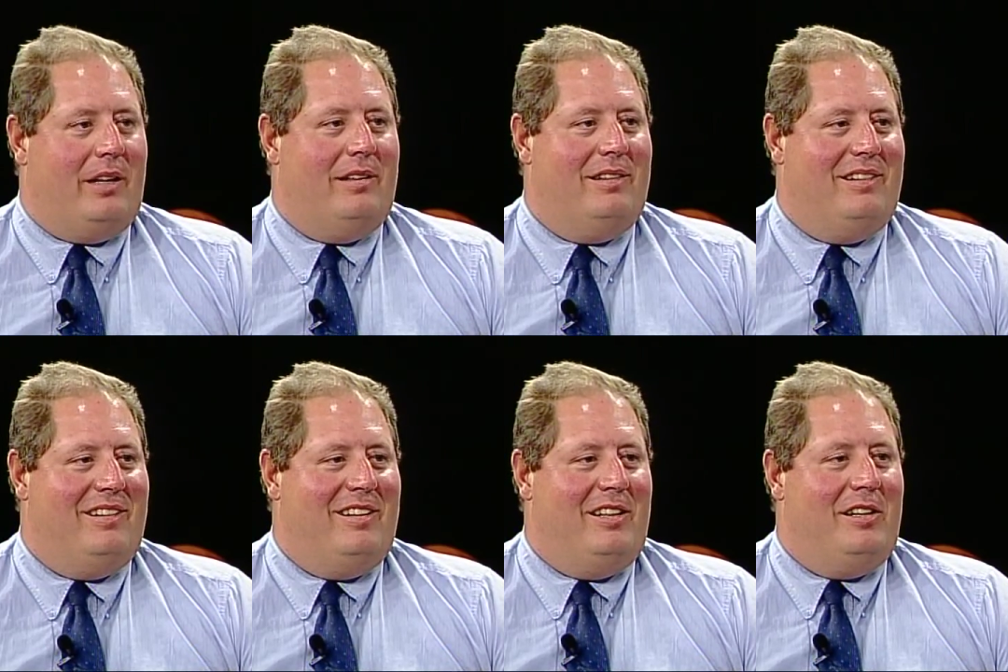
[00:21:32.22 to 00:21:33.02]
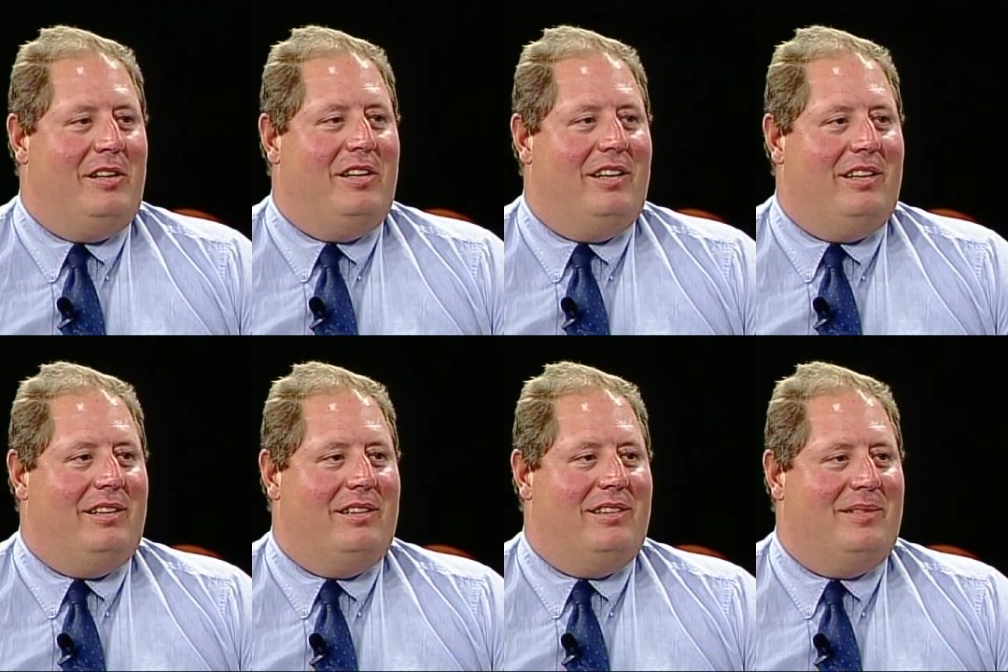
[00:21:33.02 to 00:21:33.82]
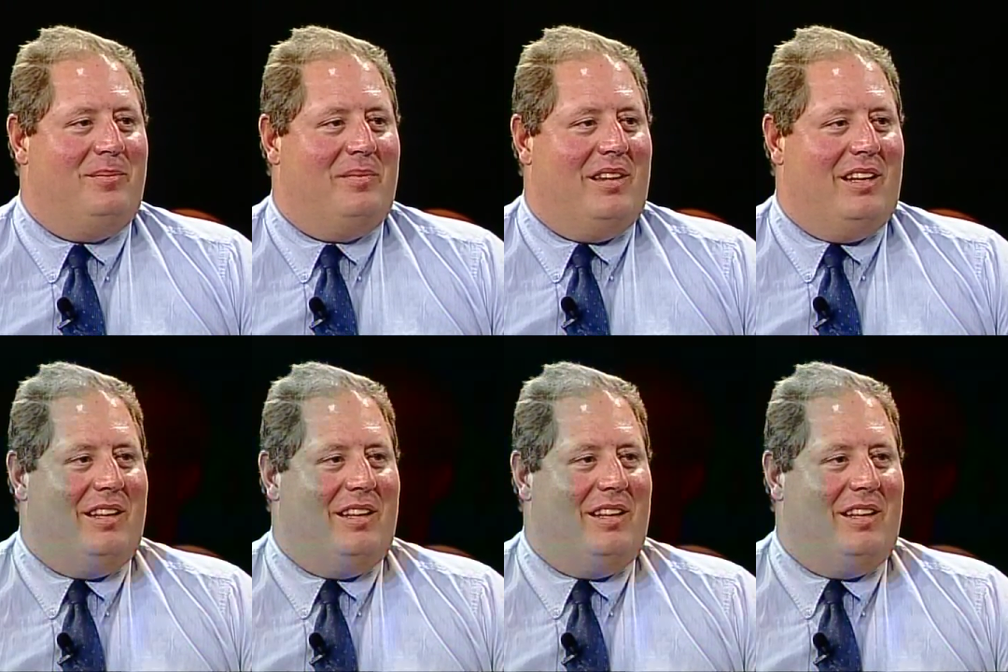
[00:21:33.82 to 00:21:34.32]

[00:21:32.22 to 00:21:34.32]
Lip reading: Like I said, she can be the best